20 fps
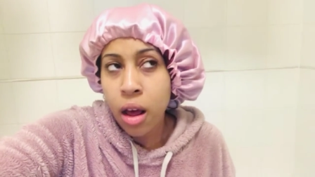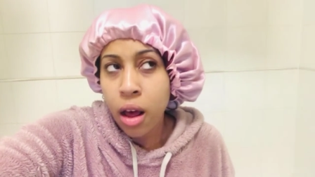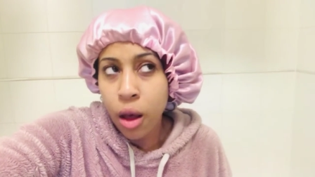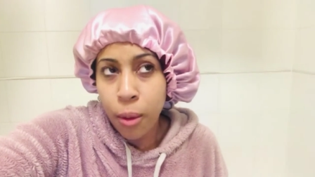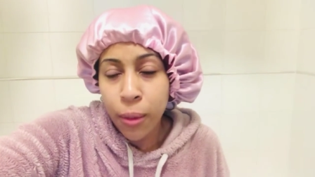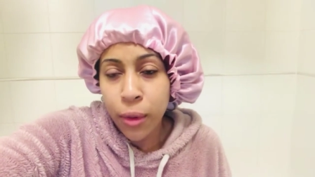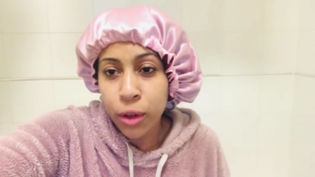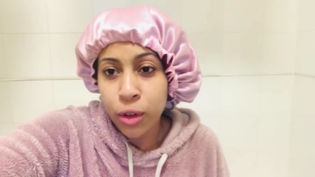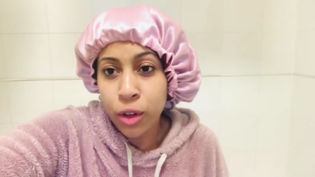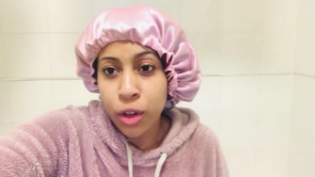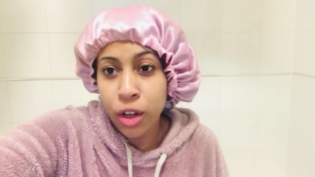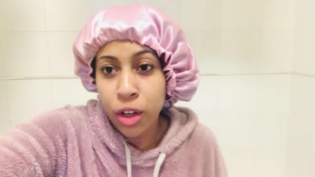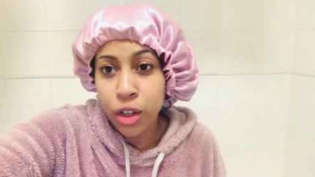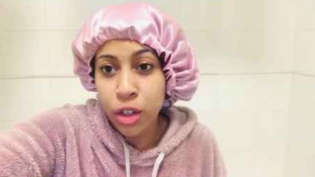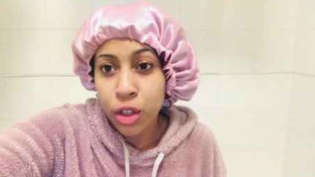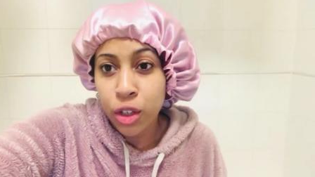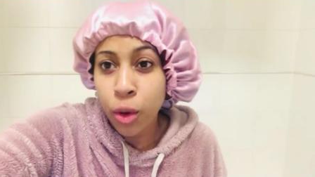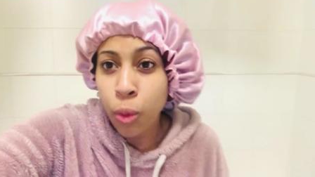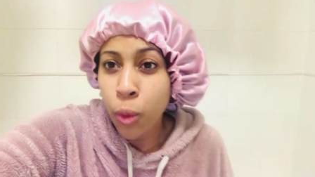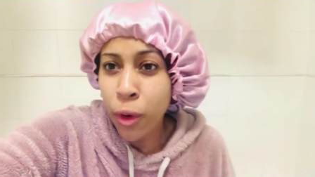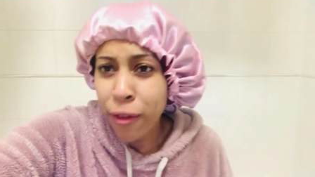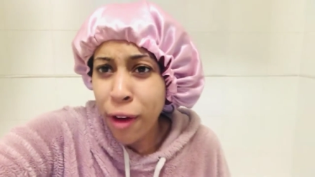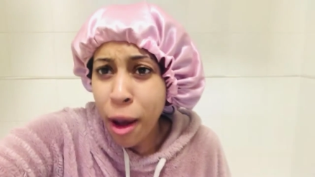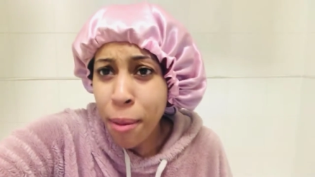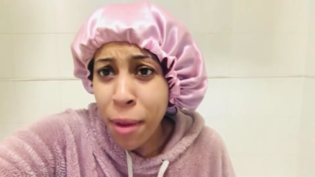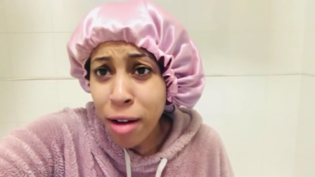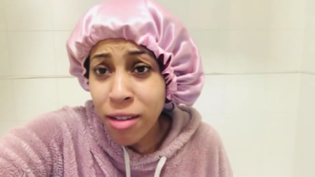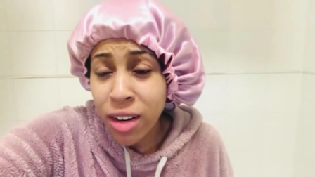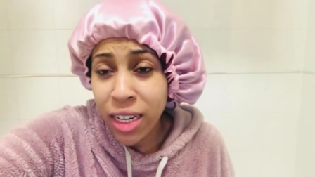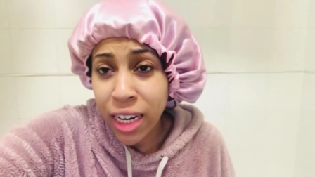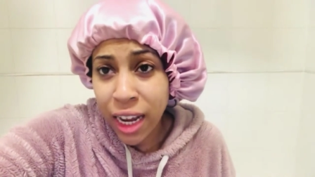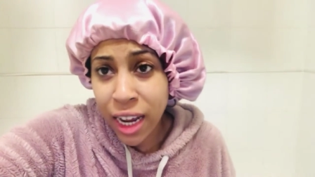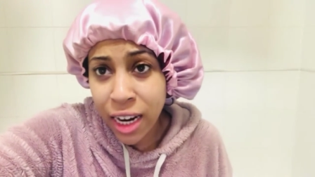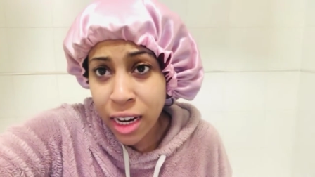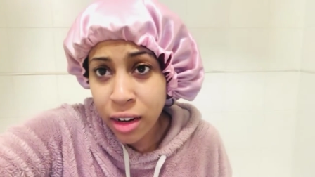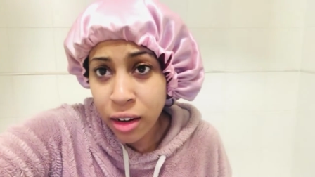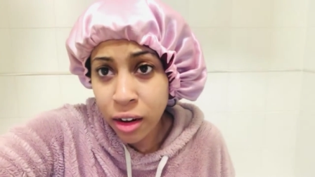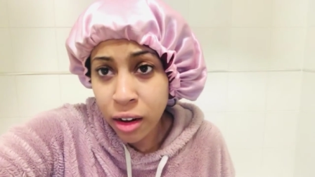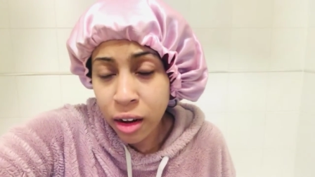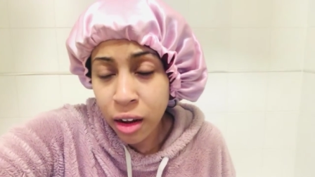Oh my gosh, without my
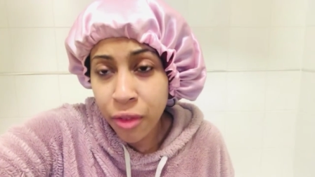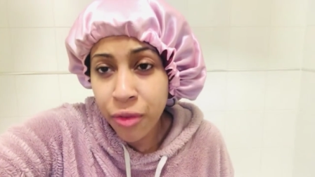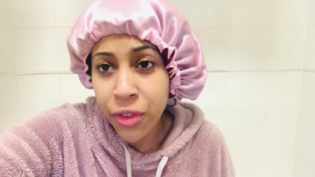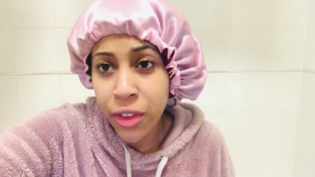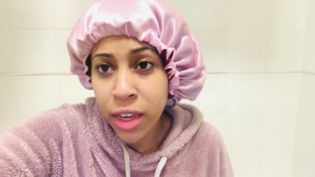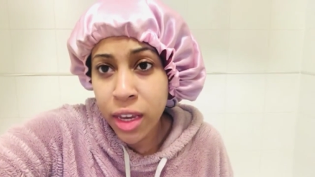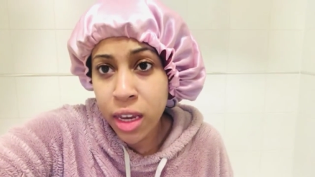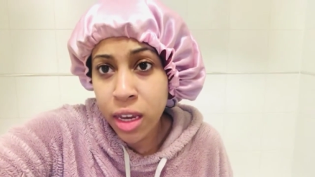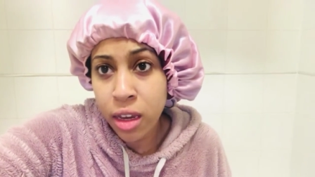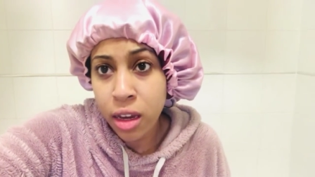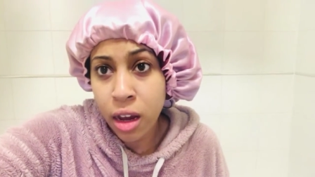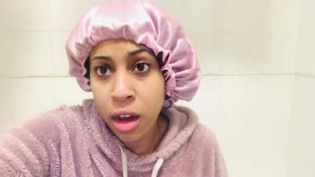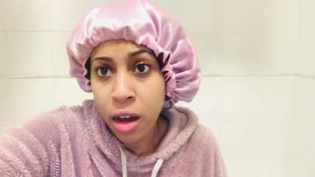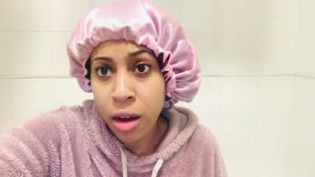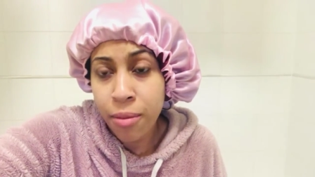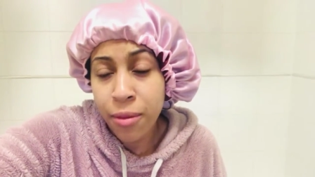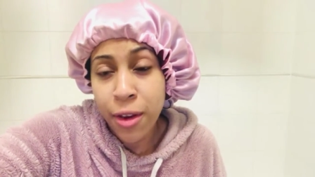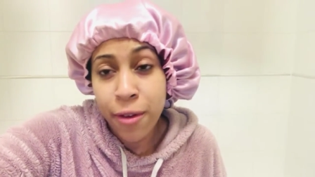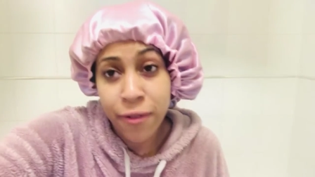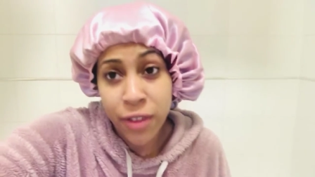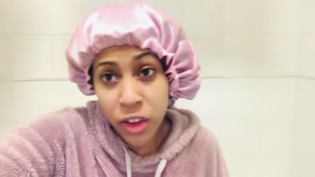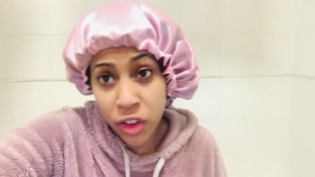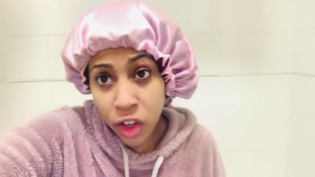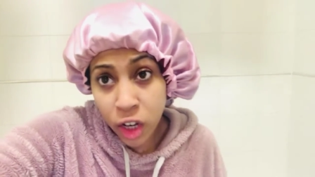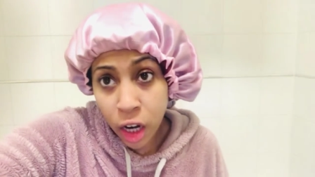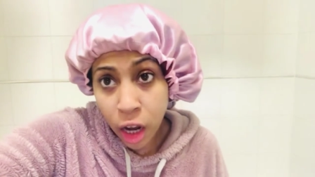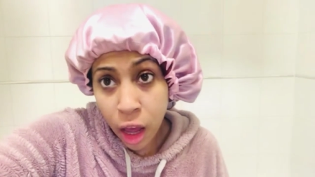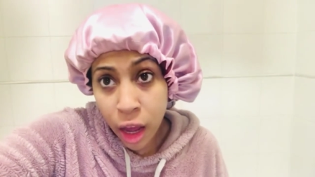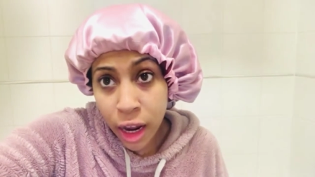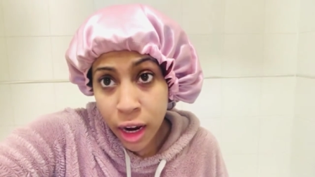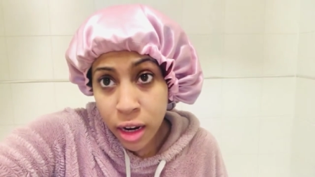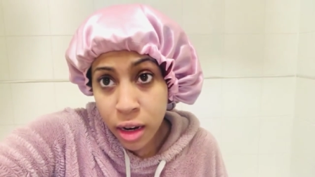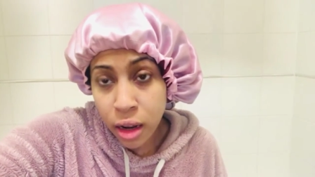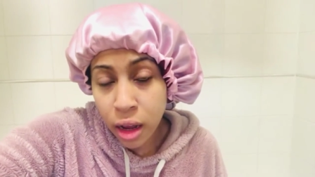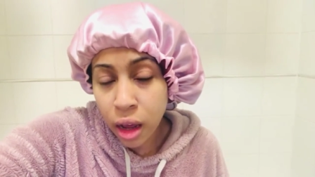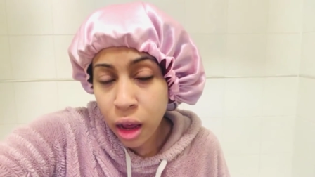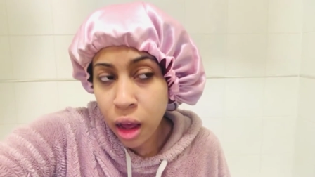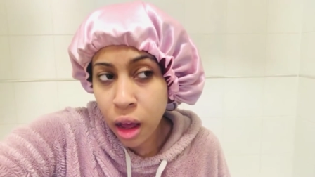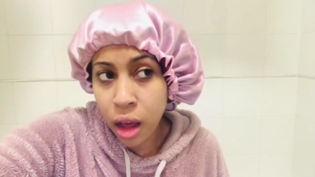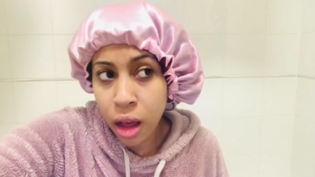retainer, the um, Invisalign,
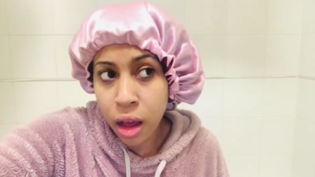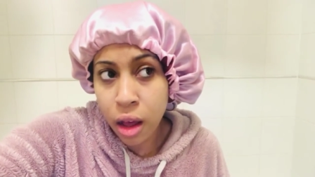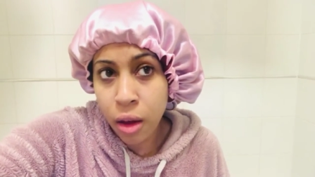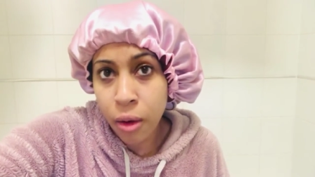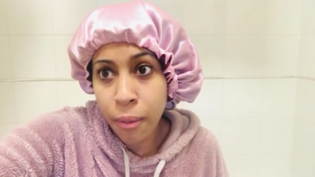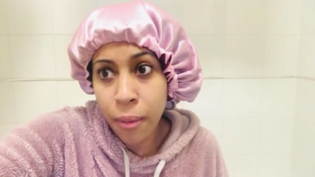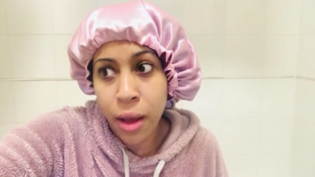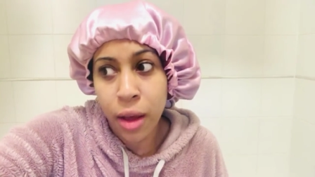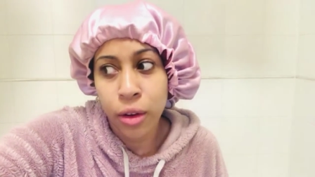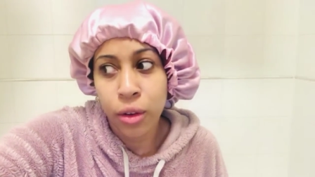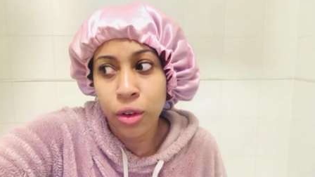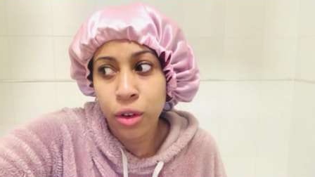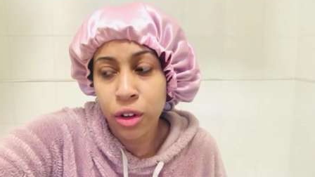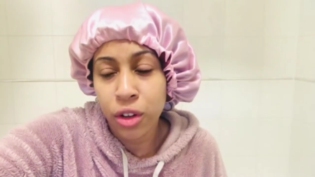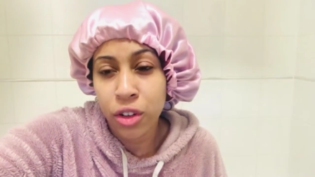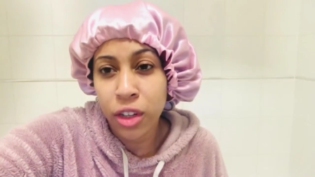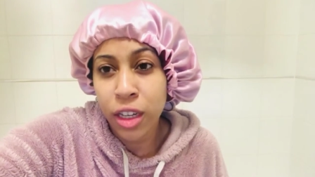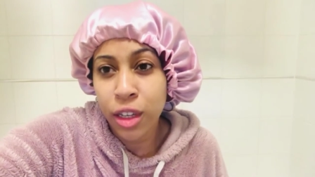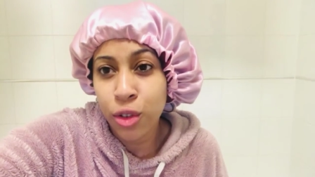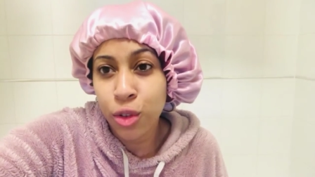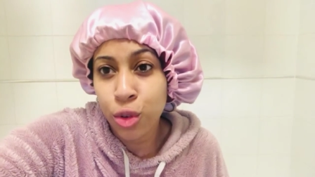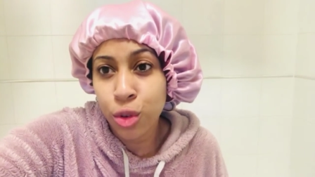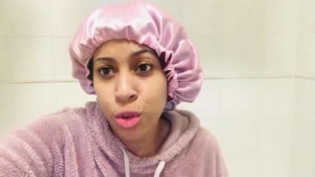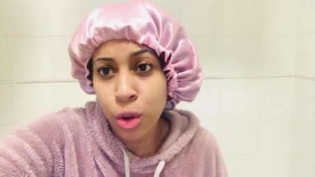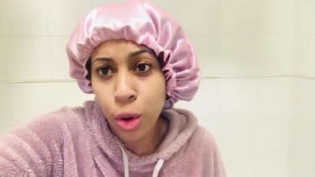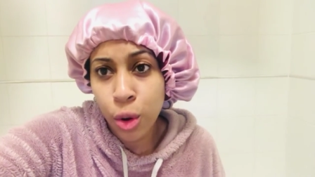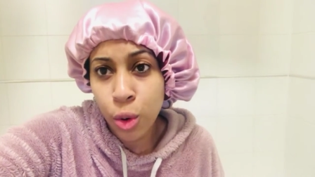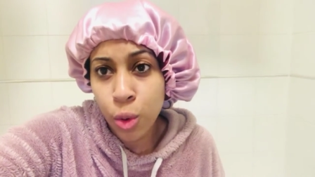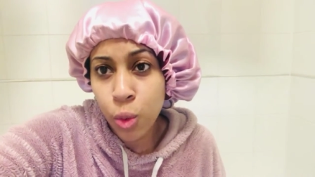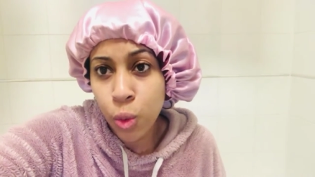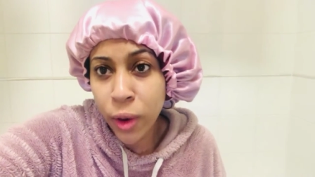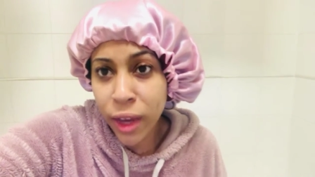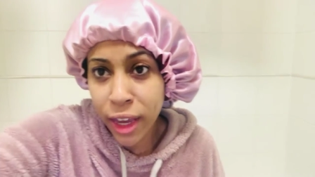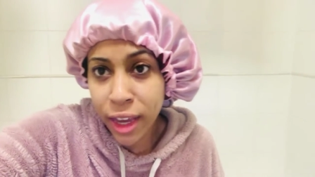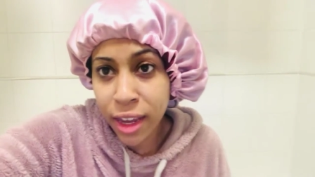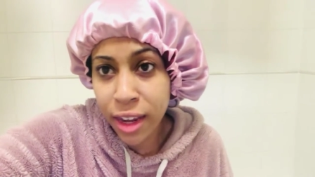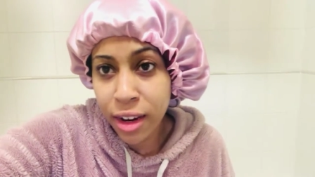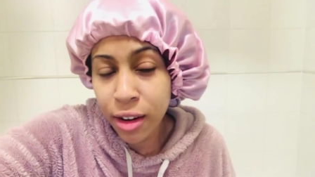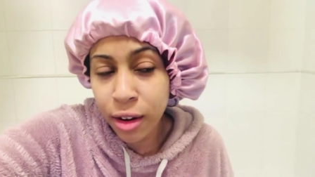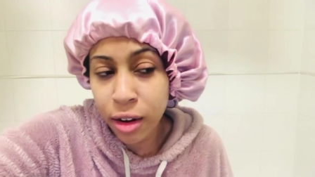oh my gosh, it's so
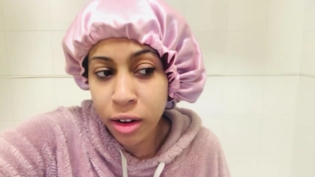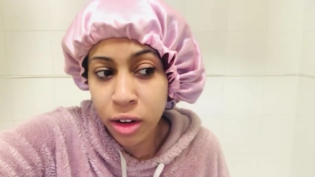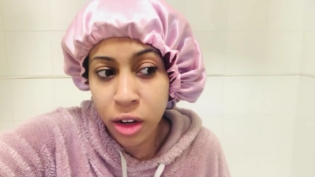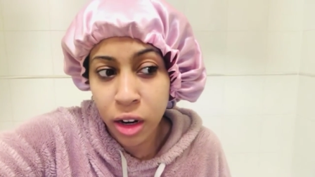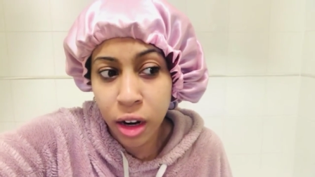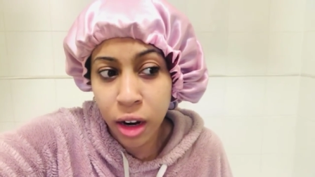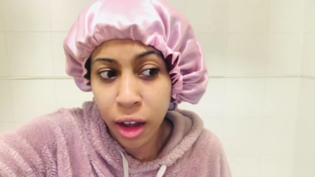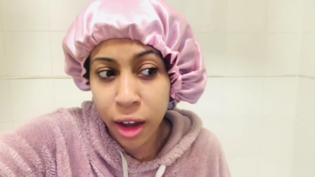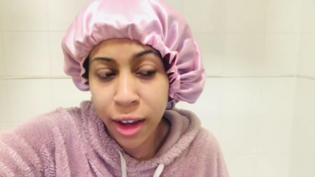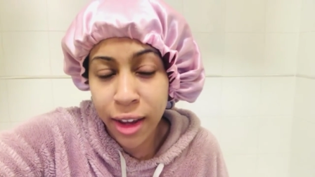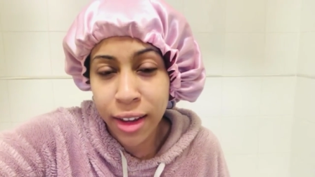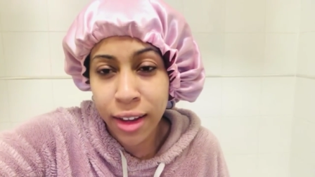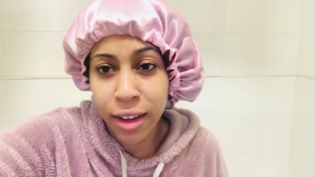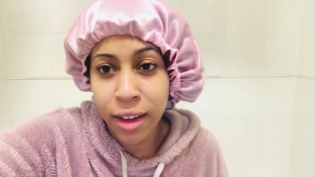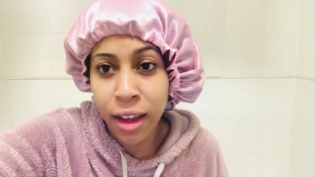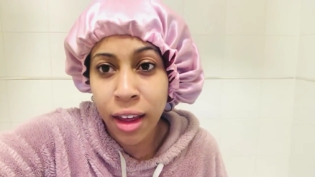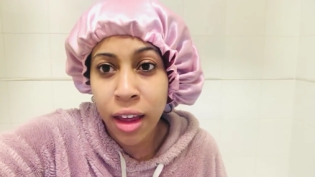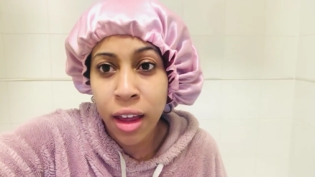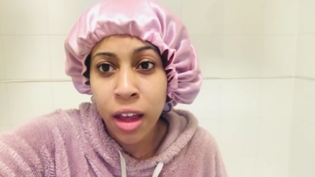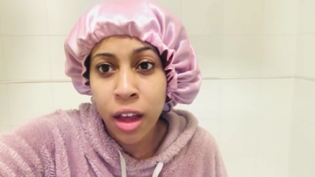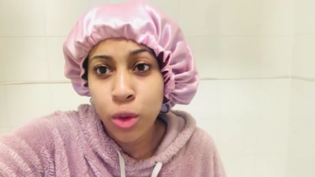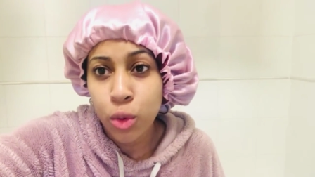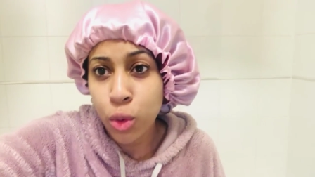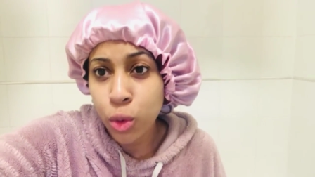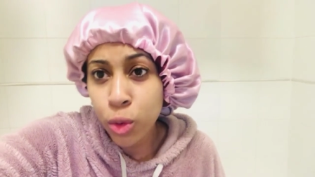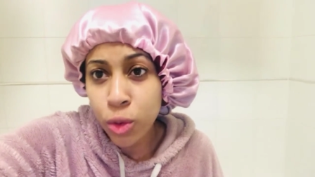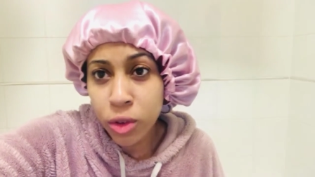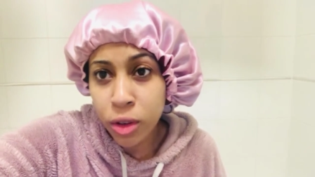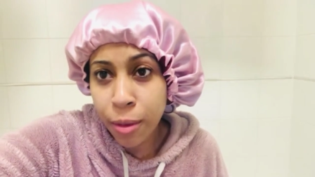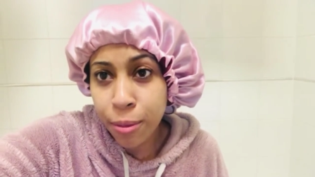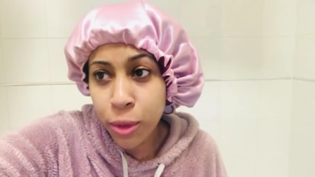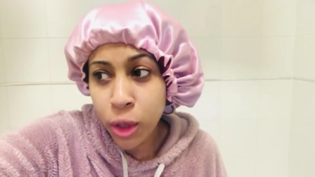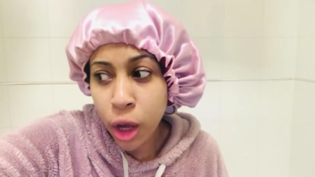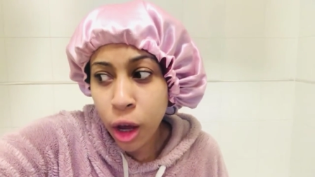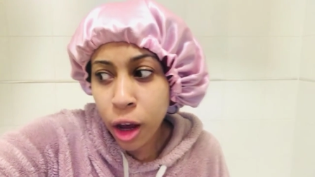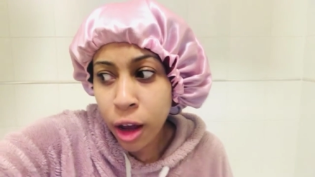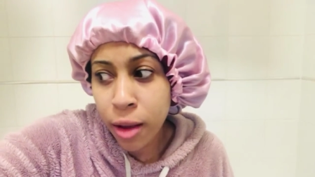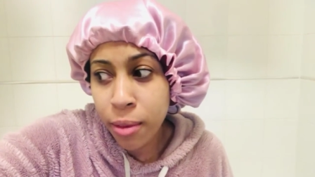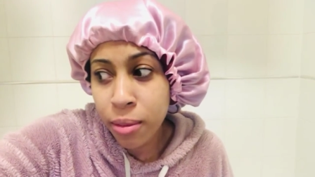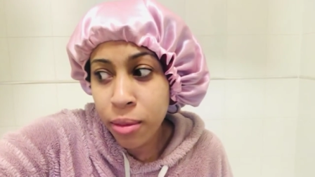weird to like talk
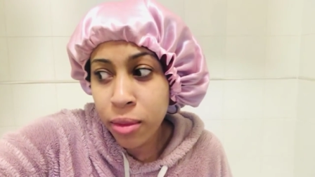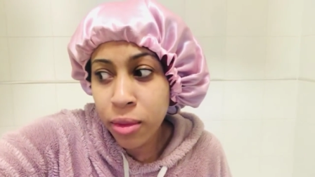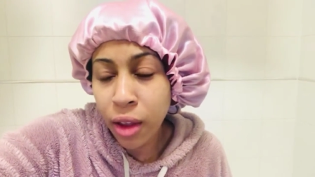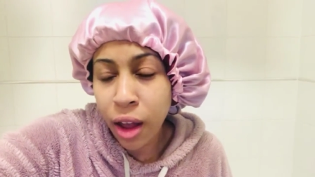sometimes.